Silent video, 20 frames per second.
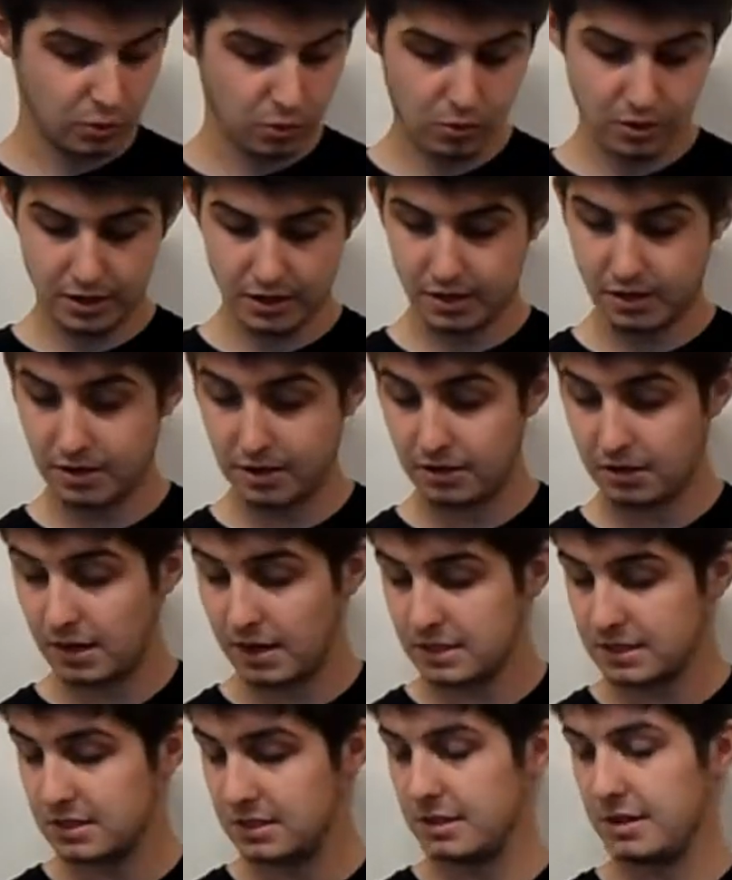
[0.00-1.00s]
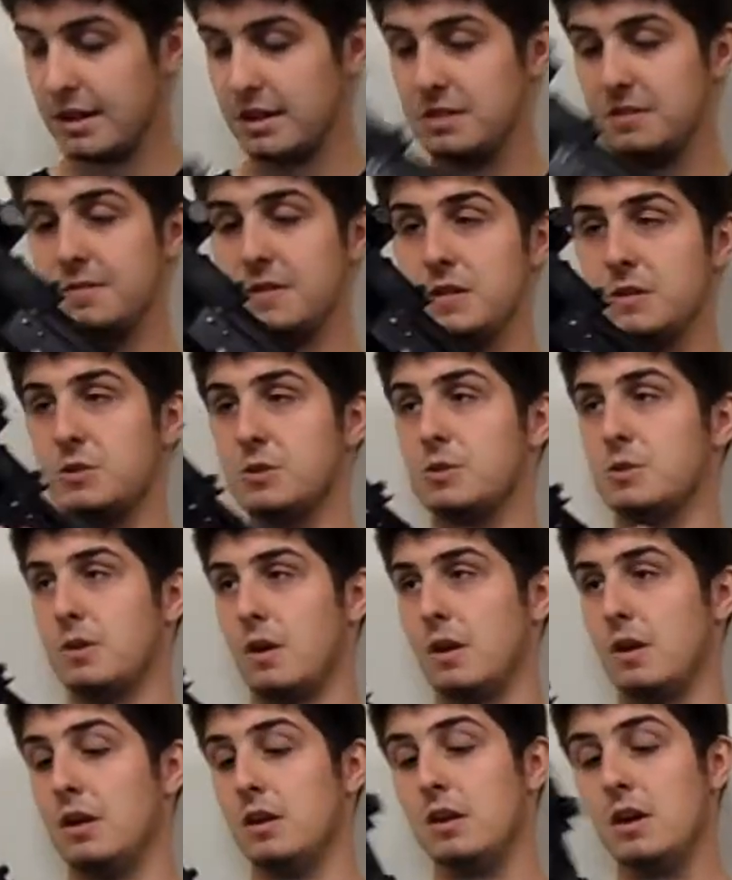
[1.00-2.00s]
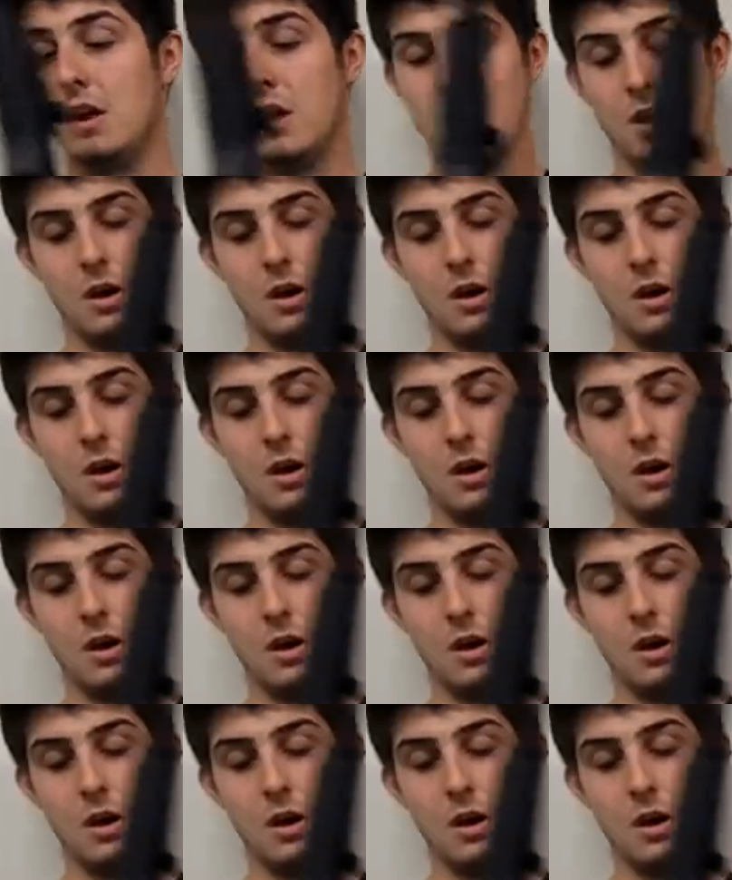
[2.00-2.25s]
cool gun. Lots of nice features on it.